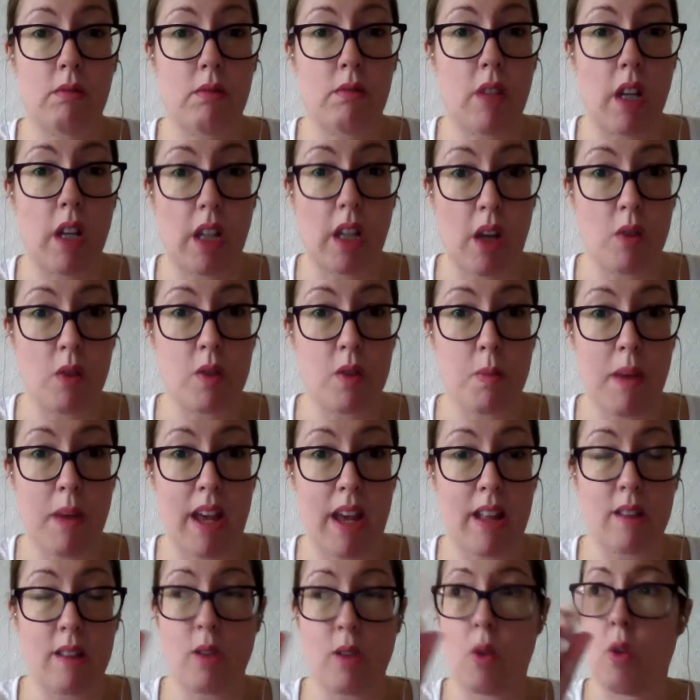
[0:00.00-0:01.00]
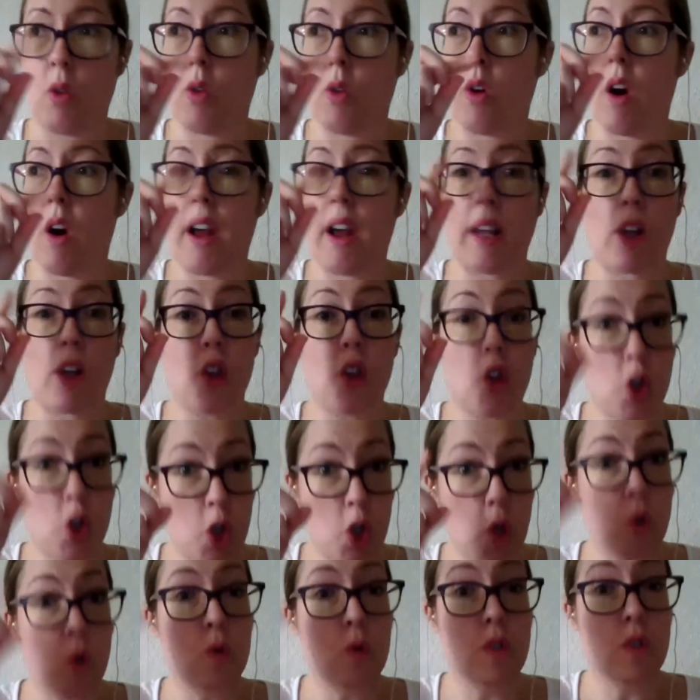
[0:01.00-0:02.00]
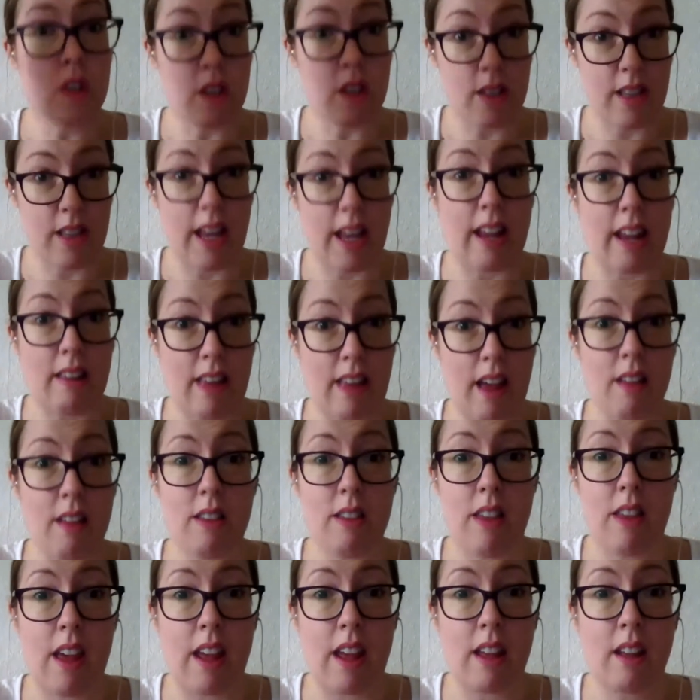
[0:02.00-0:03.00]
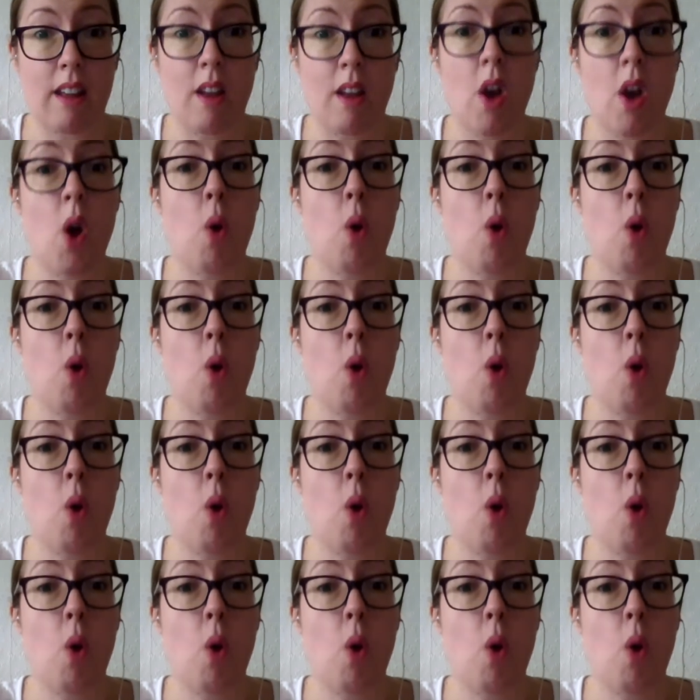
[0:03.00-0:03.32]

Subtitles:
and go to bed, or I could choose to say that thing.